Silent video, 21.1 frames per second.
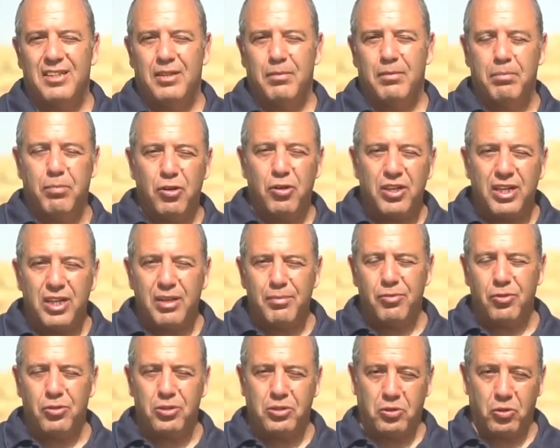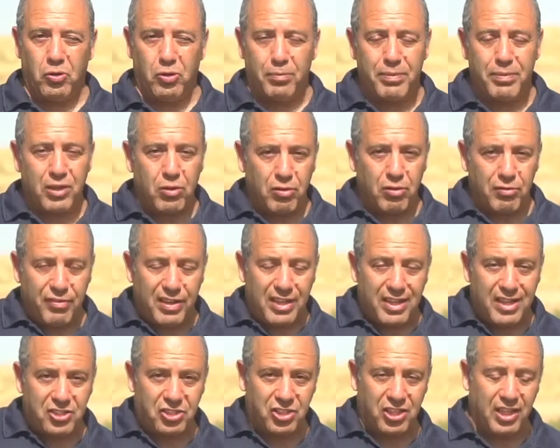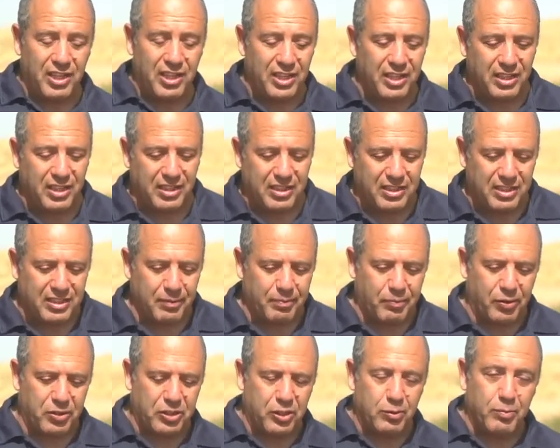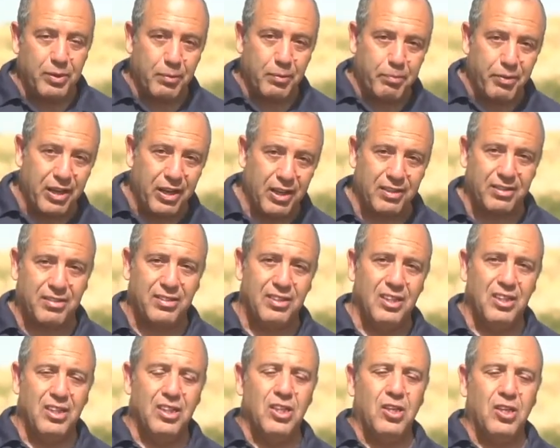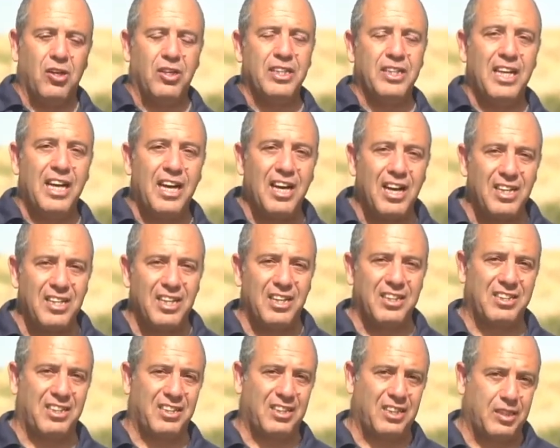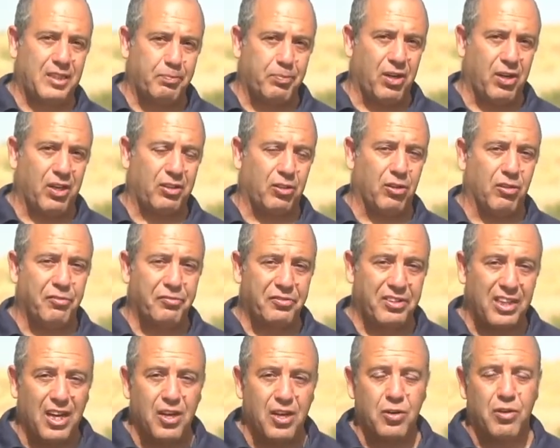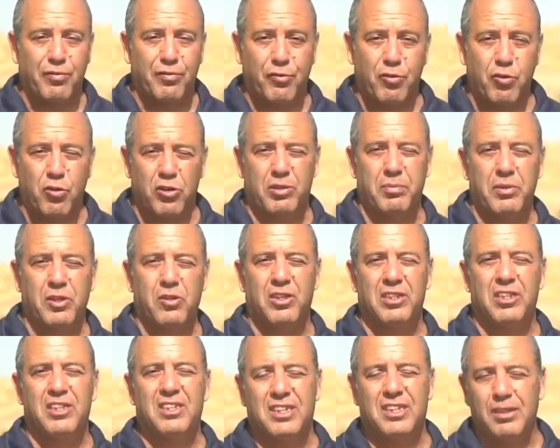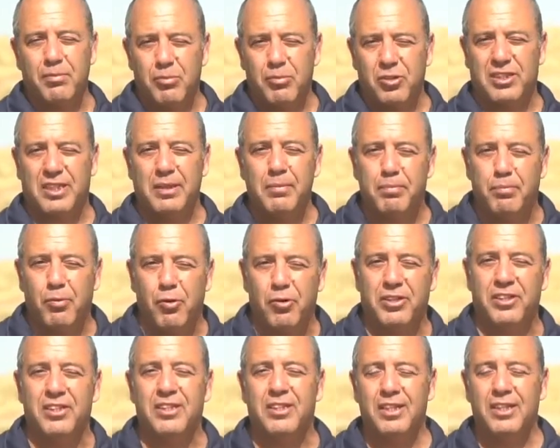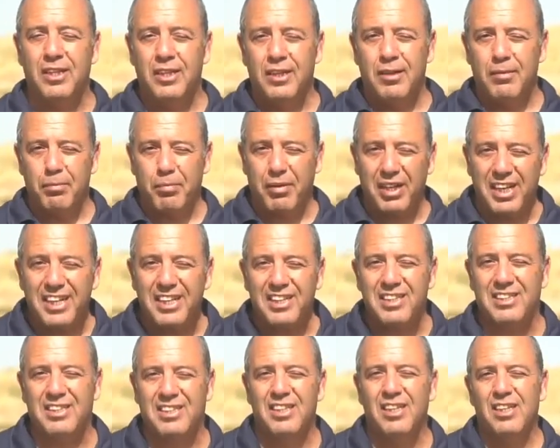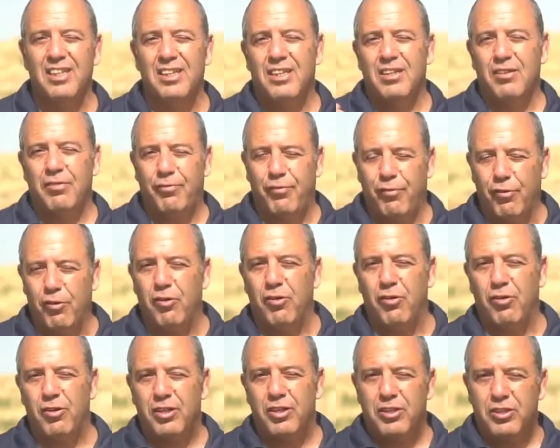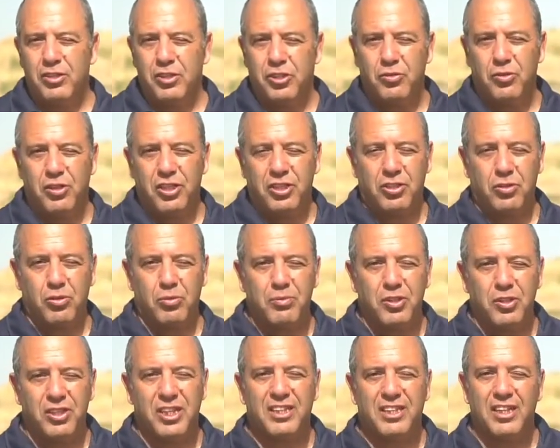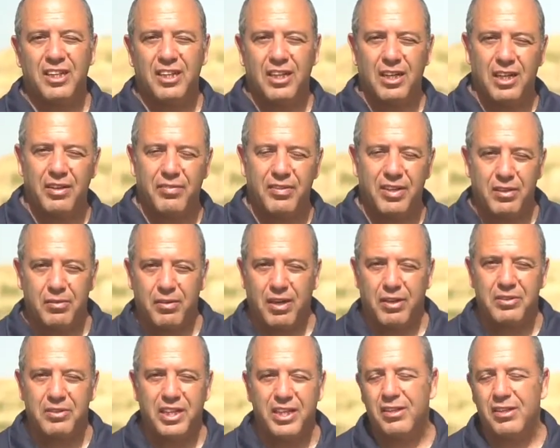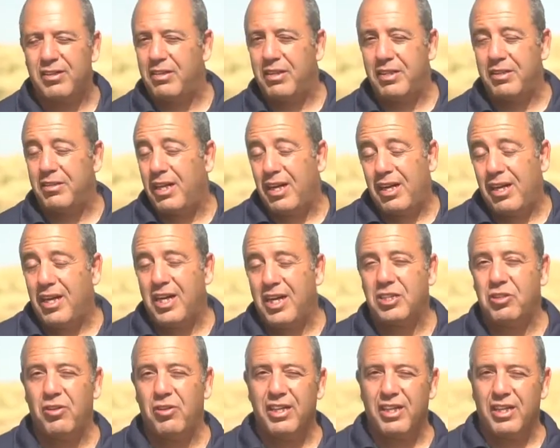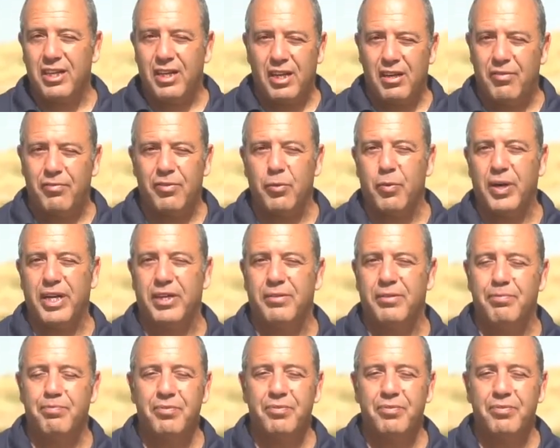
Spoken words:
bonim oto begovha shel ir? It's supposed to be built on the highest spot of town, of course, because it's the most important place for Jewish community living around here and actually everywhere.